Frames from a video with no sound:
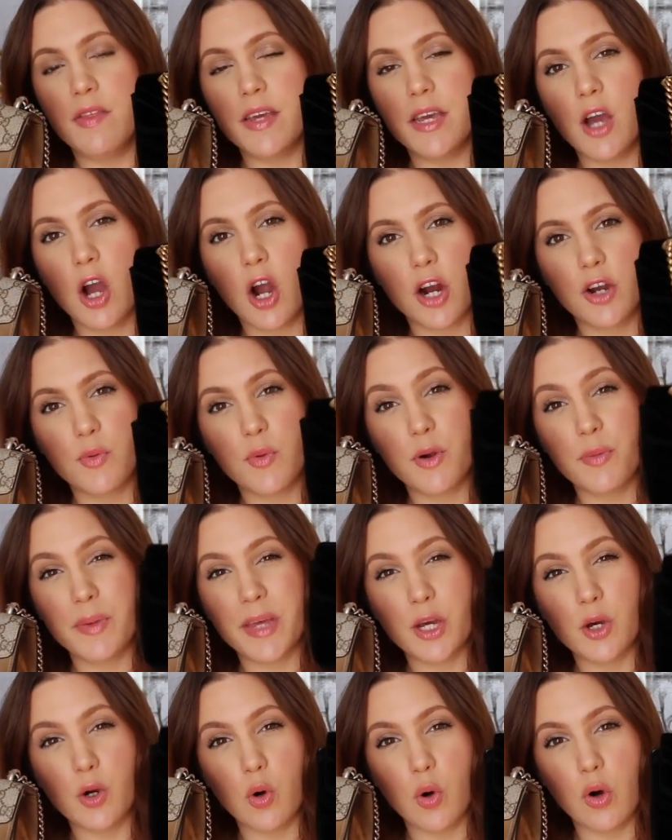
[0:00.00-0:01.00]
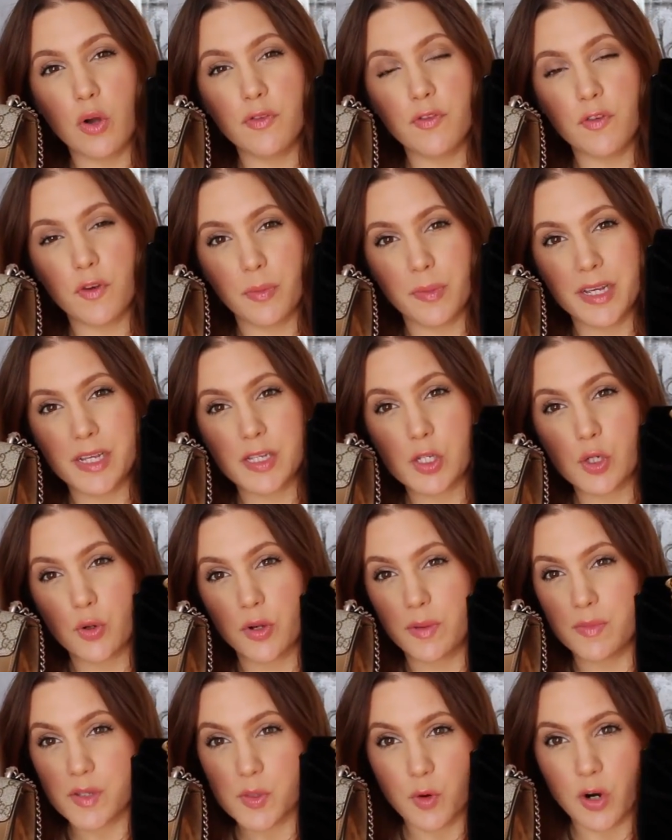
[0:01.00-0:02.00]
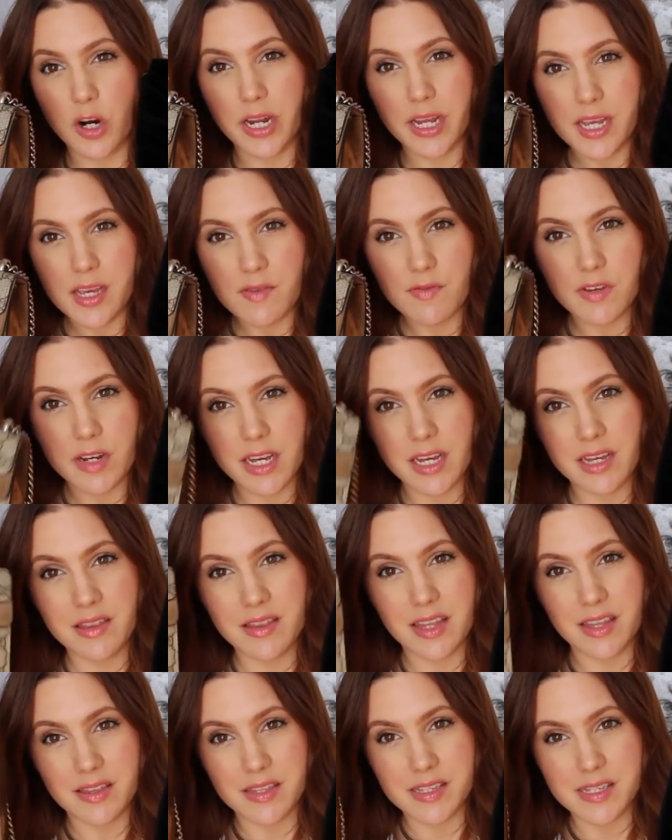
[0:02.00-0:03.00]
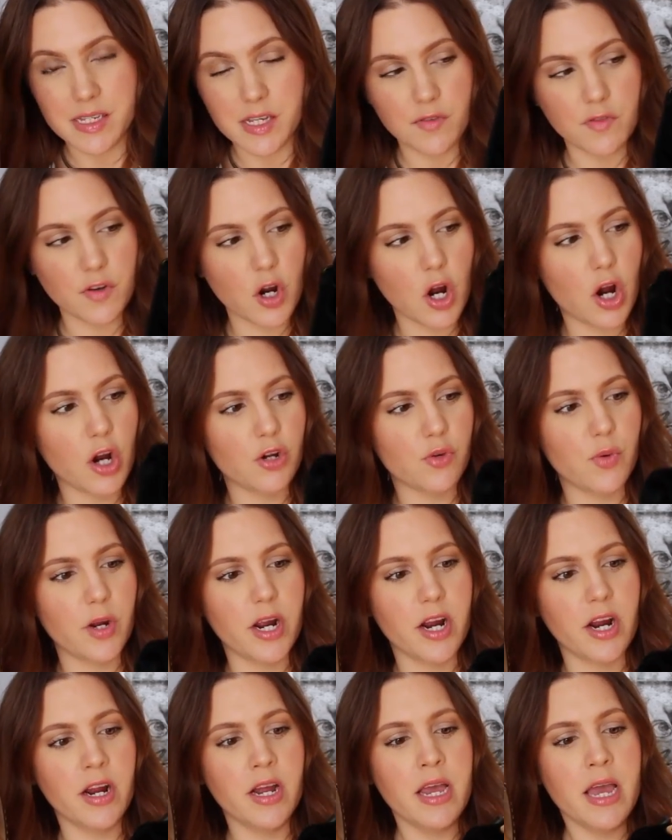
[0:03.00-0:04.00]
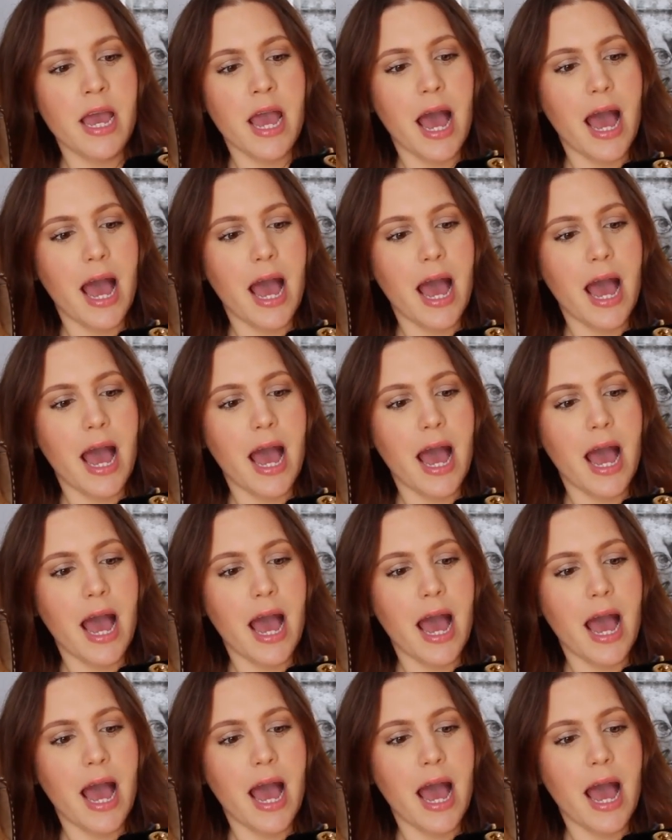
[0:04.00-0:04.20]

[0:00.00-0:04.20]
The hardware being gold for me screams more evening than the silver hardware.